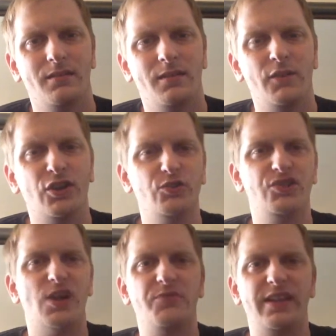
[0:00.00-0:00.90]
If you're going to do
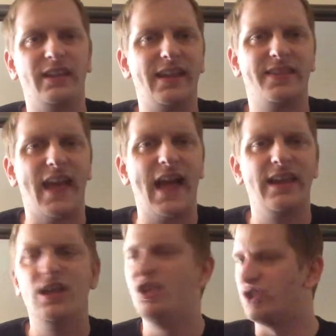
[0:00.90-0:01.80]
something like
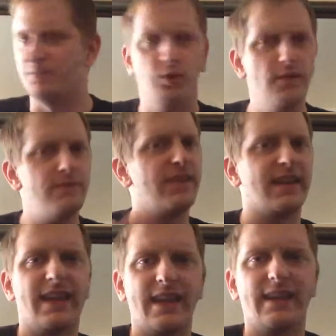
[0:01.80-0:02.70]
that, just put
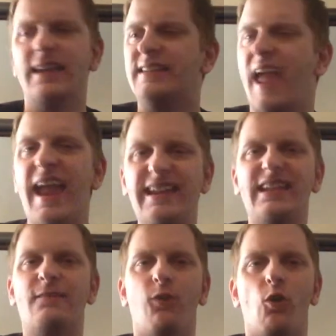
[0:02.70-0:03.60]
Vic in, take
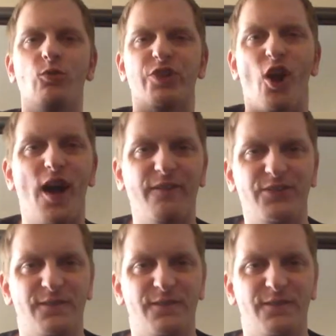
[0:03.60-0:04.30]
Nick Foles off the